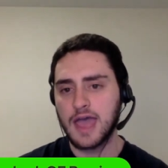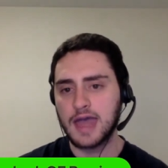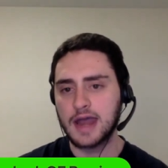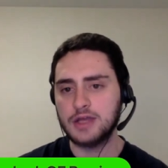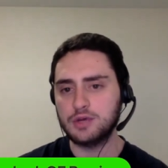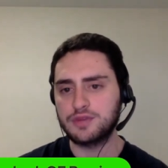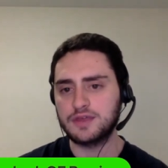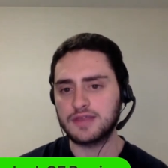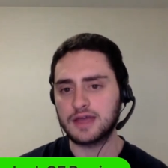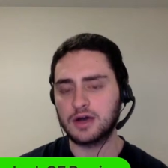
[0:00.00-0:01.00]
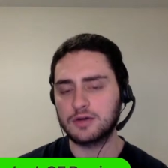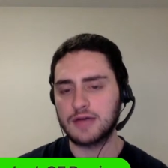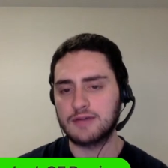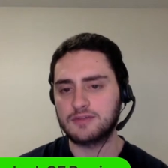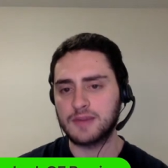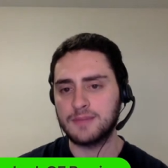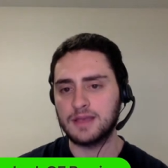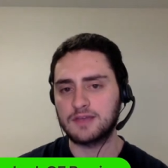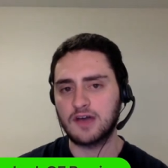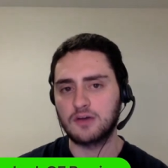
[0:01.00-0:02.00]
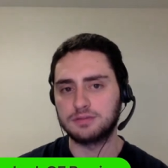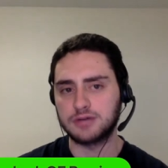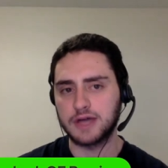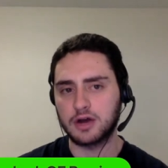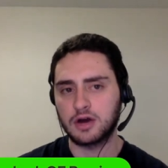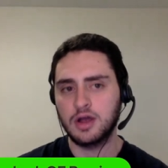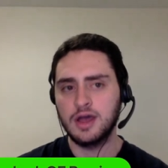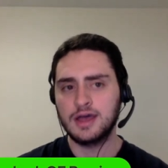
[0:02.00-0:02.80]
And I do think that Kotov, despite being a solid player,